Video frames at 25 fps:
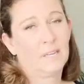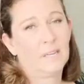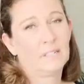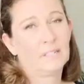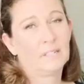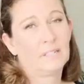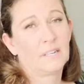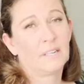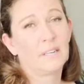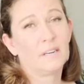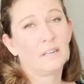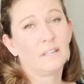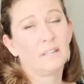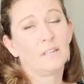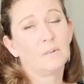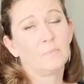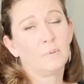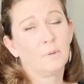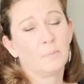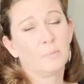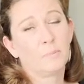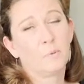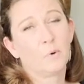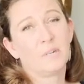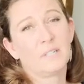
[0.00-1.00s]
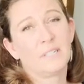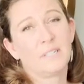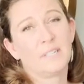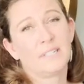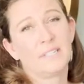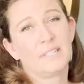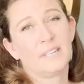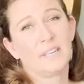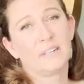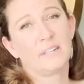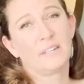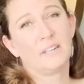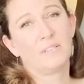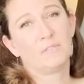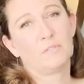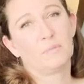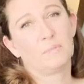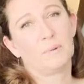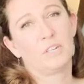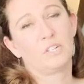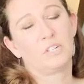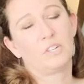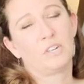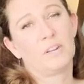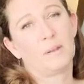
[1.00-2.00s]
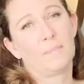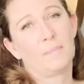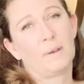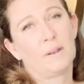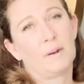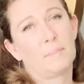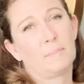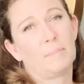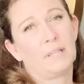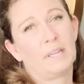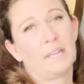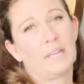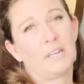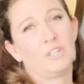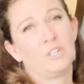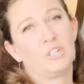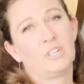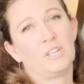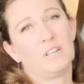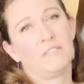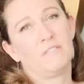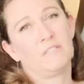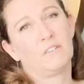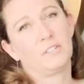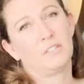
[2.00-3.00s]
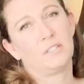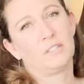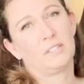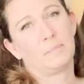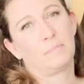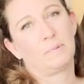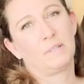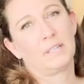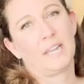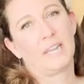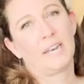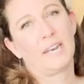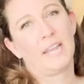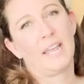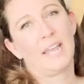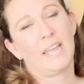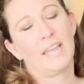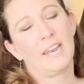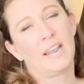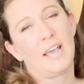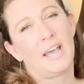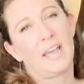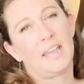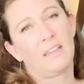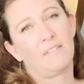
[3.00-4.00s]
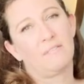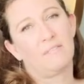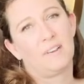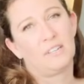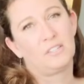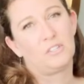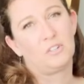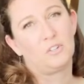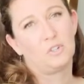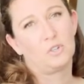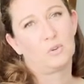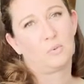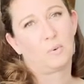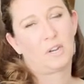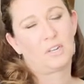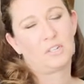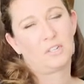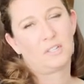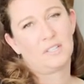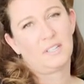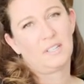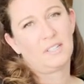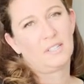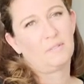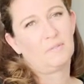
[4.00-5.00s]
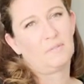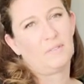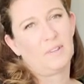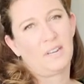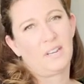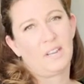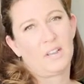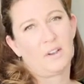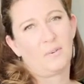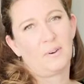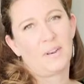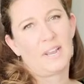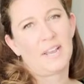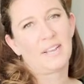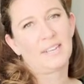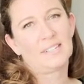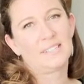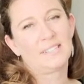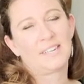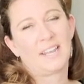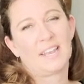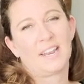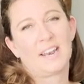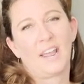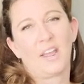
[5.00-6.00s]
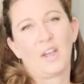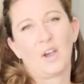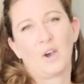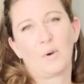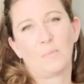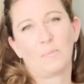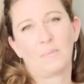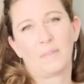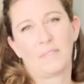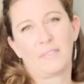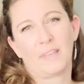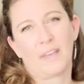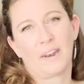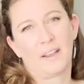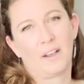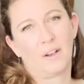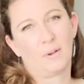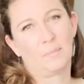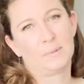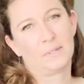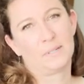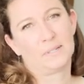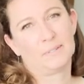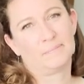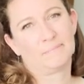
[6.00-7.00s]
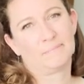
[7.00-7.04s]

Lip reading: To get a little bit more detailed information about a Plan G versus a Plan N, I advise you to watch this video next, and I hope that helped.